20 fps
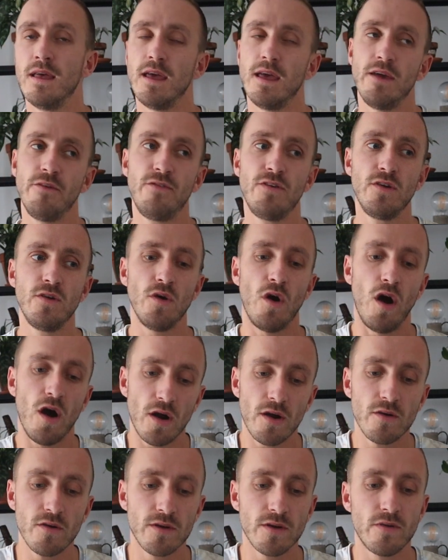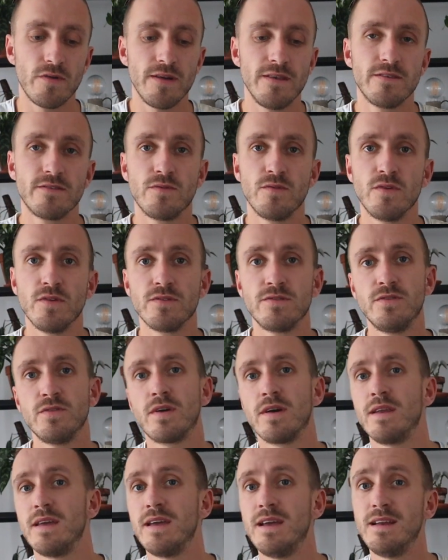if you are gonna rinse roots, you
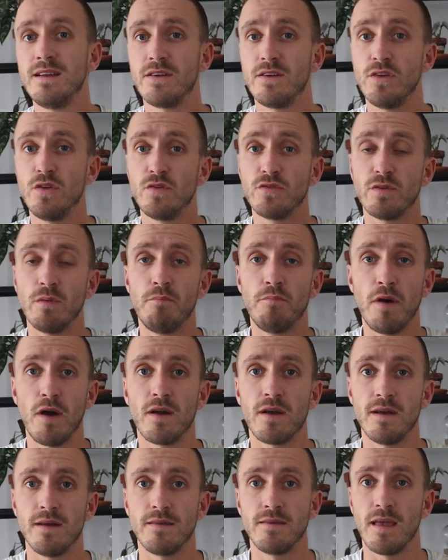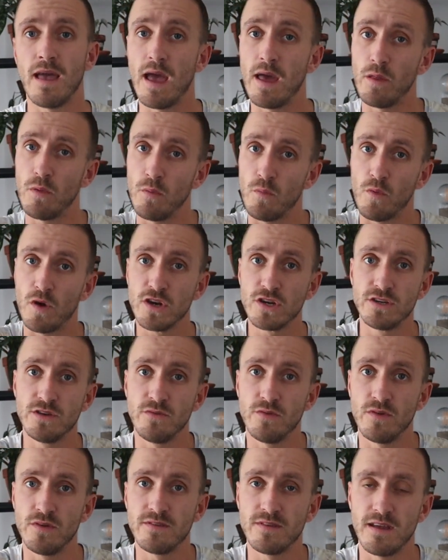can either use a bucket and wash the
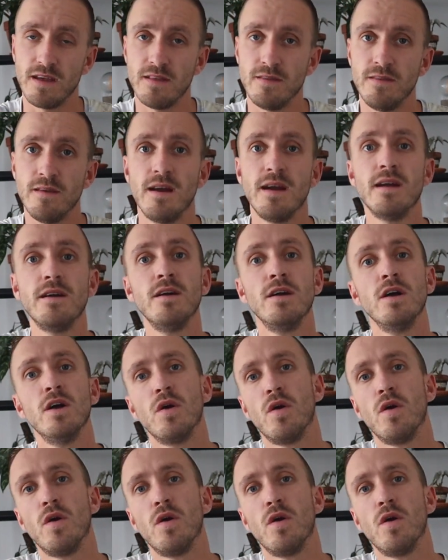roots in there,